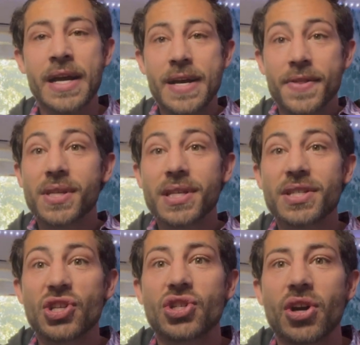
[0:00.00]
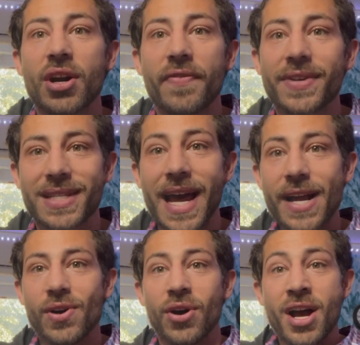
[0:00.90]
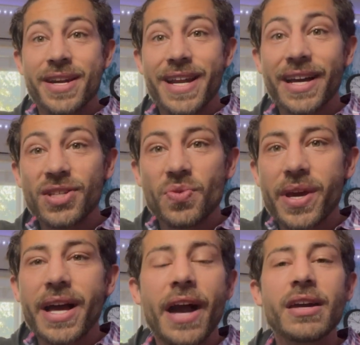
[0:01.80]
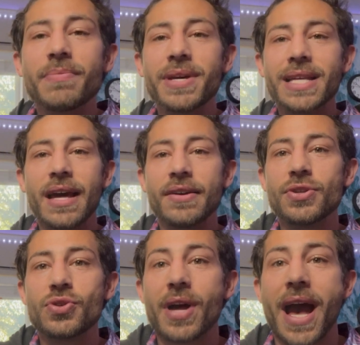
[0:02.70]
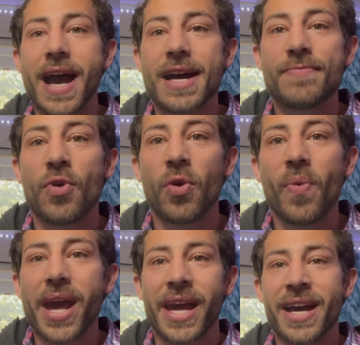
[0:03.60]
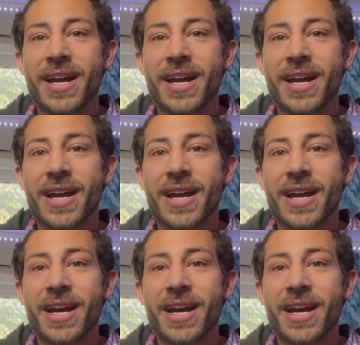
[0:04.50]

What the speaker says: This is the start of a cycle. Next week, I'm going to be telling you to add more weight.